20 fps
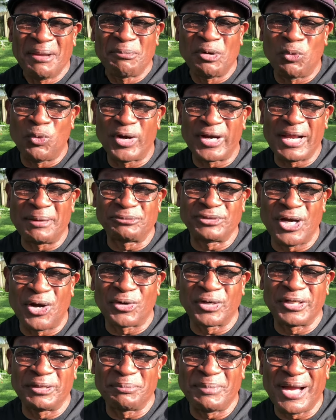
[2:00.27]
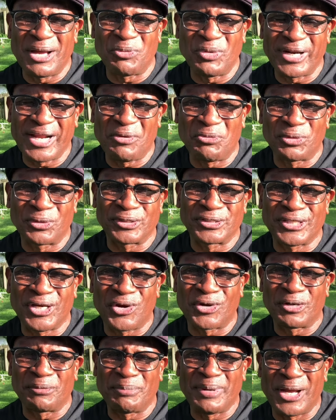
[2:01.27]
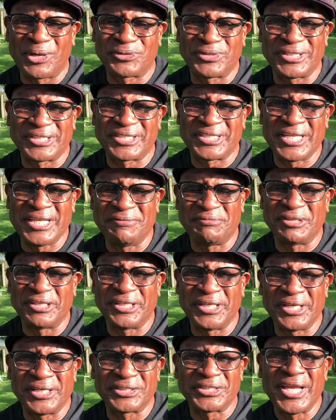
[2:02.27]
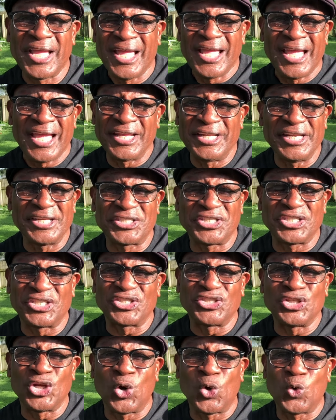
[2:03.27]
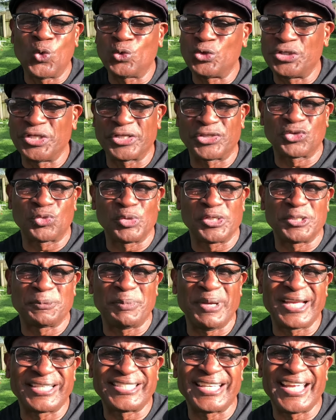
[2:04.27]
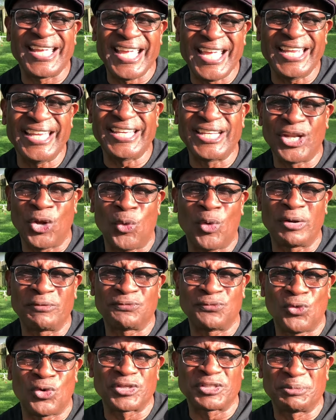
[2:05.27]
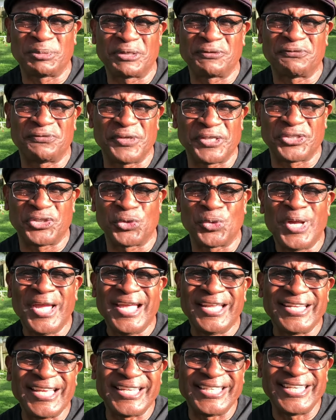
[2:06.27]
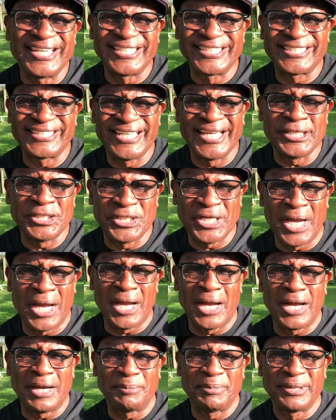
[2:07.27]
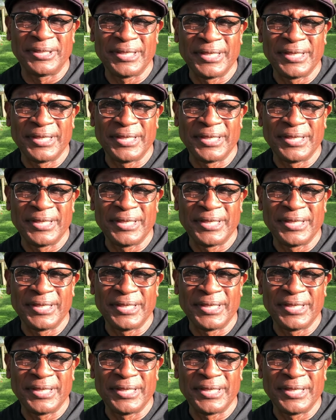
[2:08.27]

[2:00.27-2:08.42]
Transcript: But what I'm talking about, what I want to talk about this evening is, and this is no disrespect to any law enforcement official that does their job.